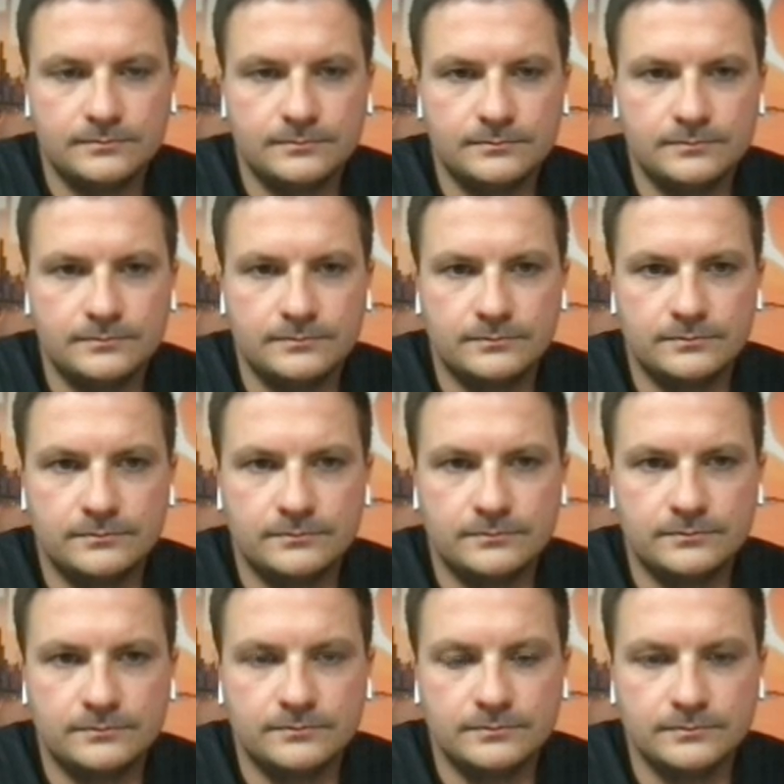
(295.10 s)

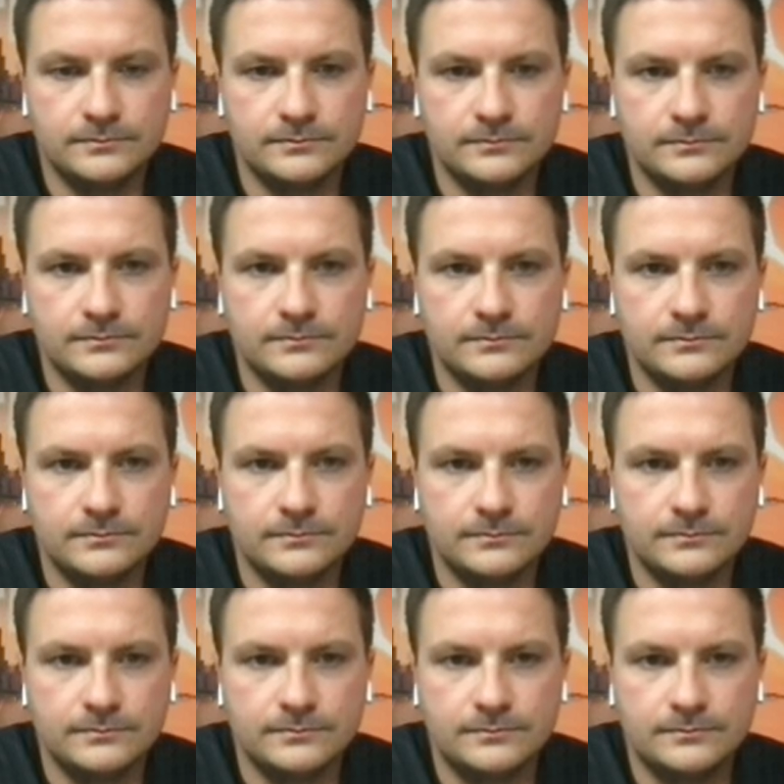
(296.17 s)

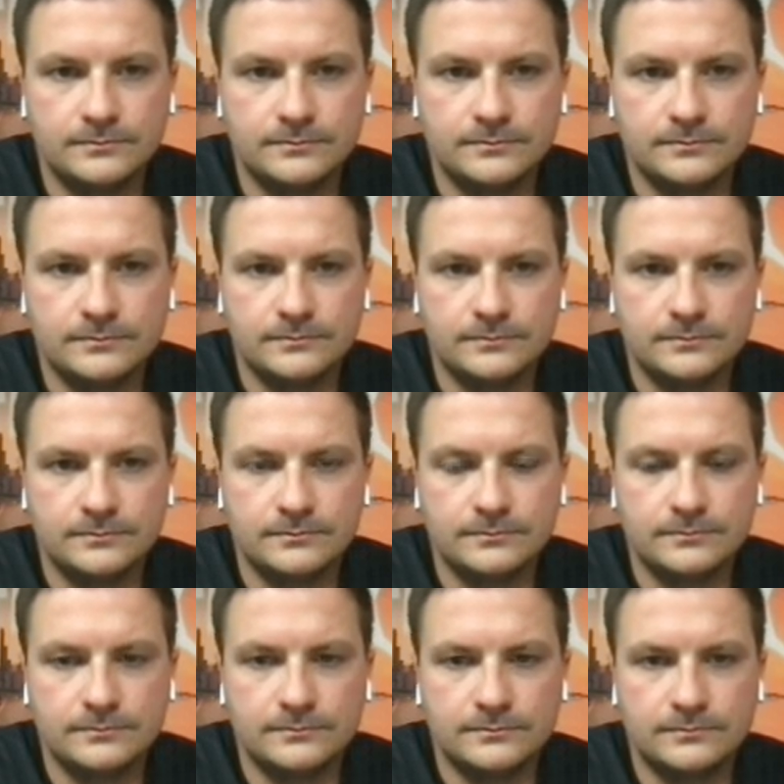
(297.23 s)

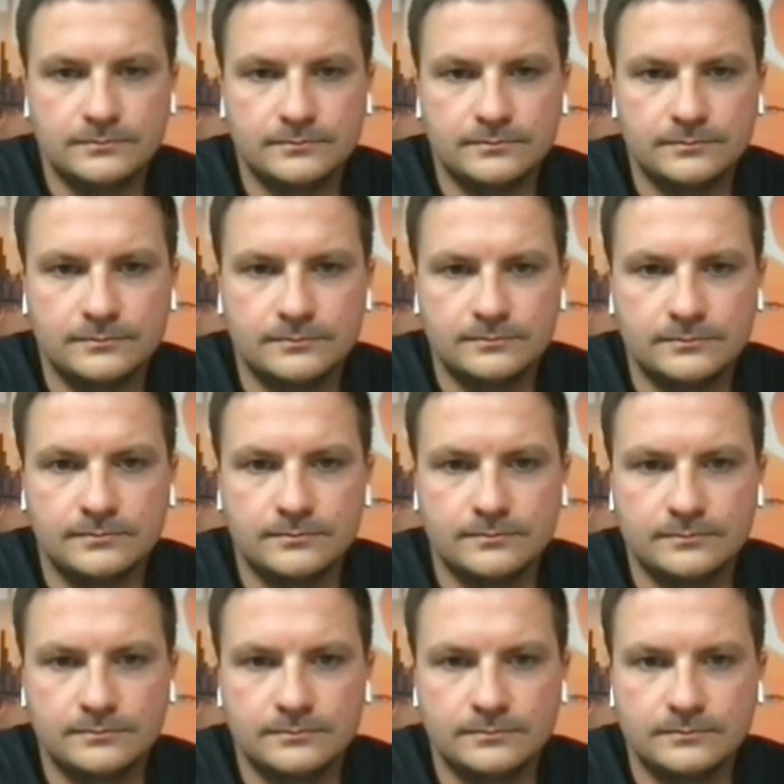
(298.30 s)

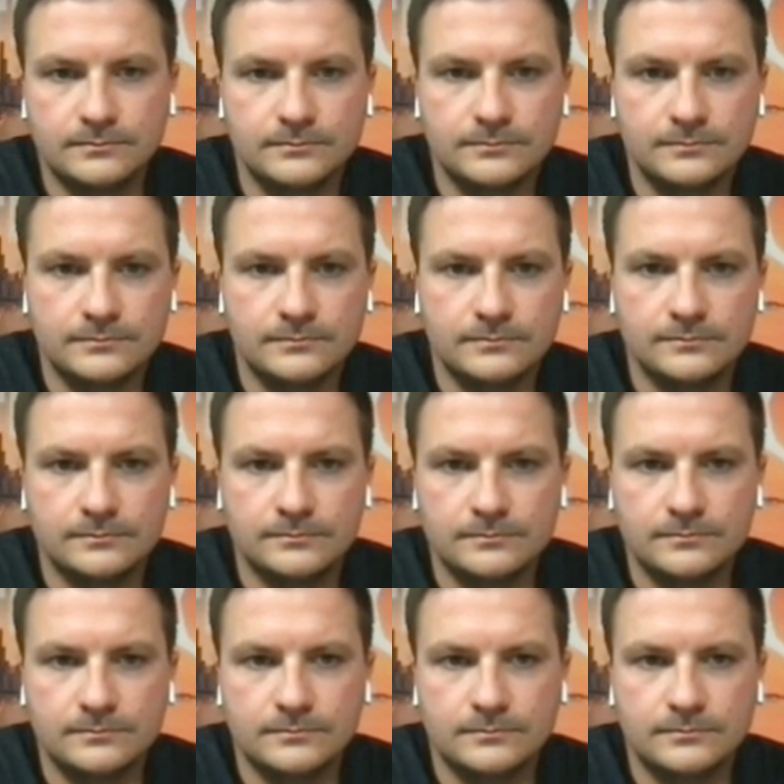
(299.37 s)
This person isn't speaking.